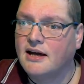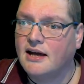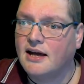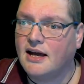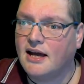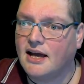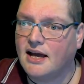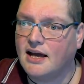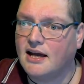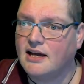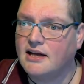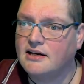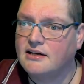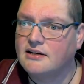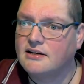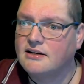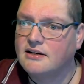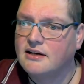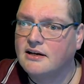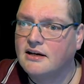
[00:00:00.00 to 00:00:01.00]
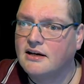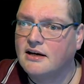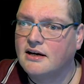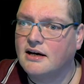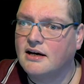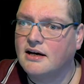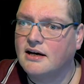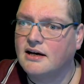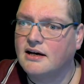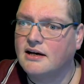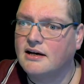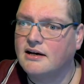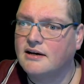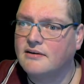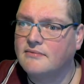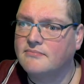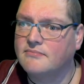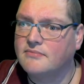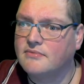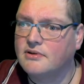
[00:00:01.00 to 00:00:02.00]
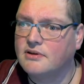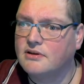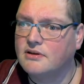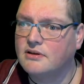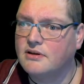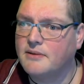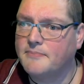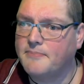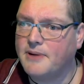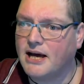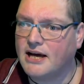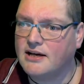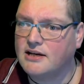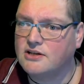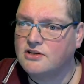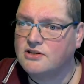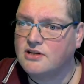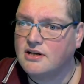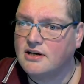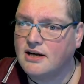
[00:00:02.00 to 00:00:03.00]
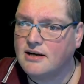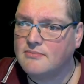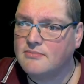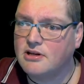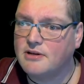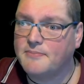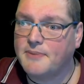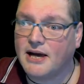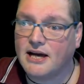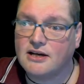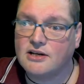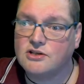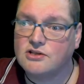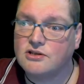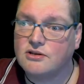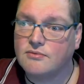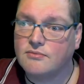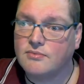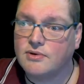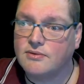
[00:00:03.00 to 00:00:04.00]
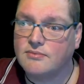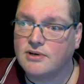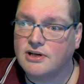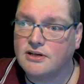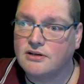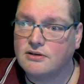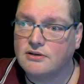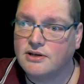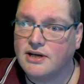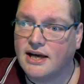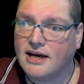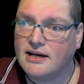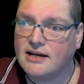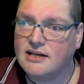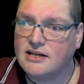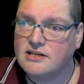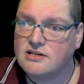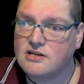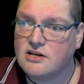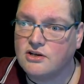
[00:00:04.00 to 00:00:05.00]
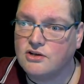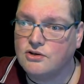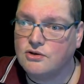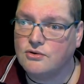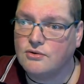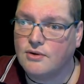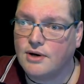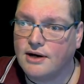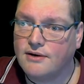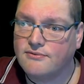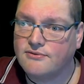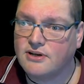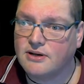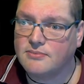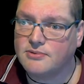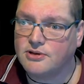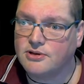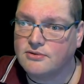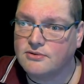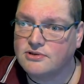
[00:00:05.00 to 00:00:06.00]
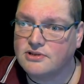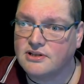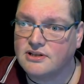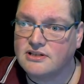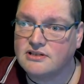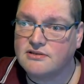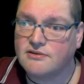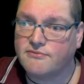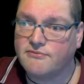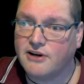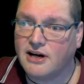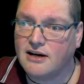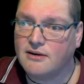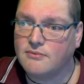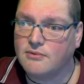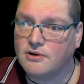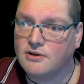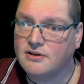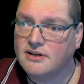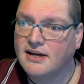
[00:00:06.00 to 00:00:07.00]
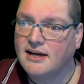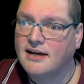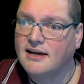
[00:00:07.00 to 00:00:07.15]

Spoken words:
and the package, the name of the package that we want to look at is UFW. So that's the firewall.